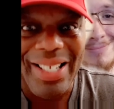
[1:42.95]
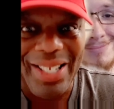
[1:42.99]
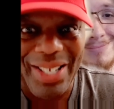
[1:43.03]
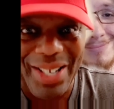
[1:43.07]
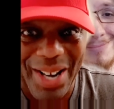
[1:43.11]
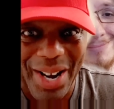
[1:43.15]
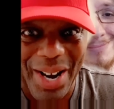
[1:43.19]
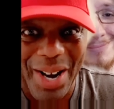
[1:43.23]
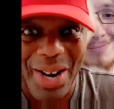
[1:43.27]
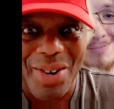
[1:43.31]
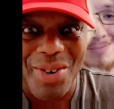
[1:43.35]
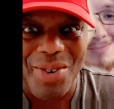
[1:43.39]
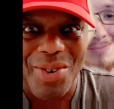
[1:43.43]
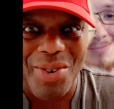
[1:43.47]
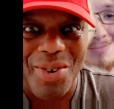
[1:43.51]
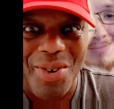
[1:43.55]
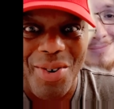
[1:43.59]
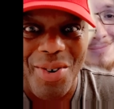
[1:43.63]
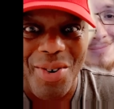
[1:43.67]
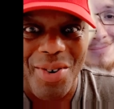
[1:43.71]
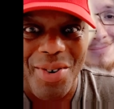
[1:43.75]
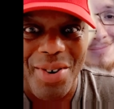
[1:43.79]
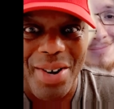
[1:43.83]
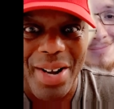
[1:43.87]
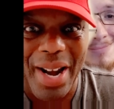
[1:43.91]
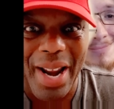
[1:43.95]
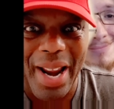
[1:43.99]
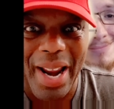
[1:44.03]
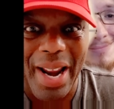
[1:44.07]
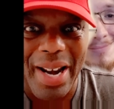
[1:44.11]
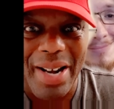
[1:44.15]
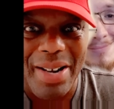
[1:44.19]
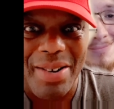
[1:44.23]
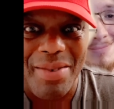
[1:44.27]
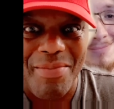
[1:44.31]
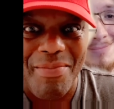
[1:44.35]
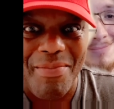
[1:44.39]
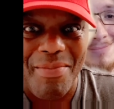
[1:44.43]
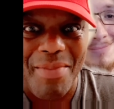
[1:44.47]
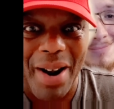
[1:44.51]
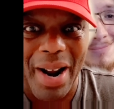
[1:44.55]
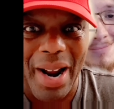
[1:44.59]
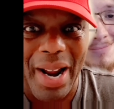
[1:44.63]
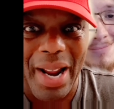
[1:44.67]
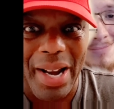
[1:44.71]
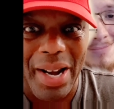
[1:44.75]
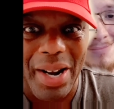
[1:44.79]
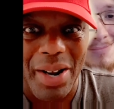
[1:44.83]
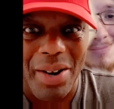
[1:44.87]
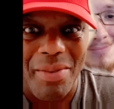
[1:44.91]
Yes, sir, yes,
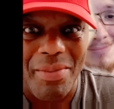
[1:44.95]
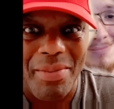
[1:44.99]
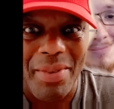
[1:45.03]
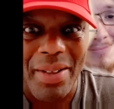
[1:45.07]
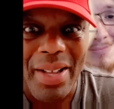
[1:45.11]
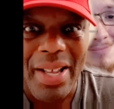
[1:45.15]
ma'am.